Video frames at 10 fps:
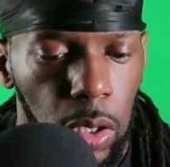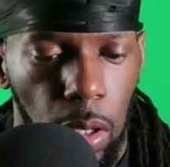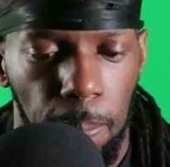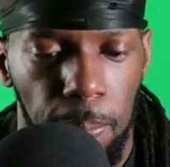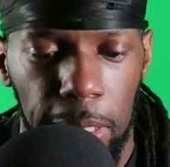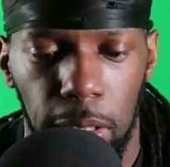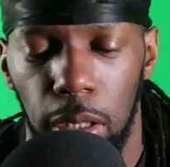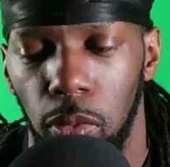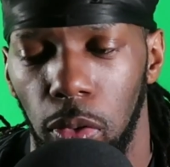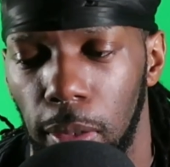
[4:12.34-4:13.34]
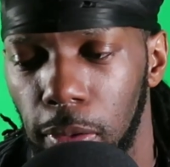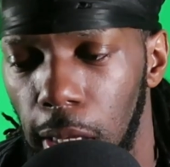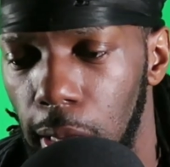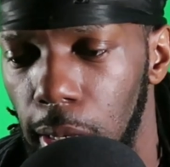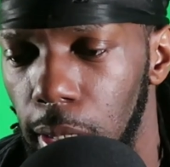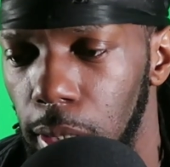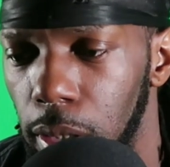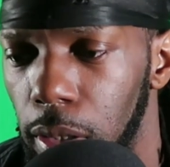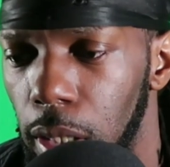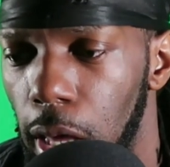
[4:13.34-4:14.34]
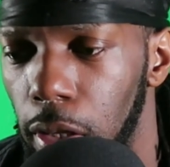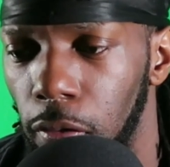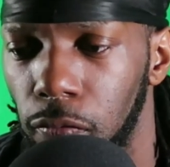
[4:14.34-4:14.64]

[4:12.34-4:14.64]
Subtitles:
basically what I'm saying is that, if,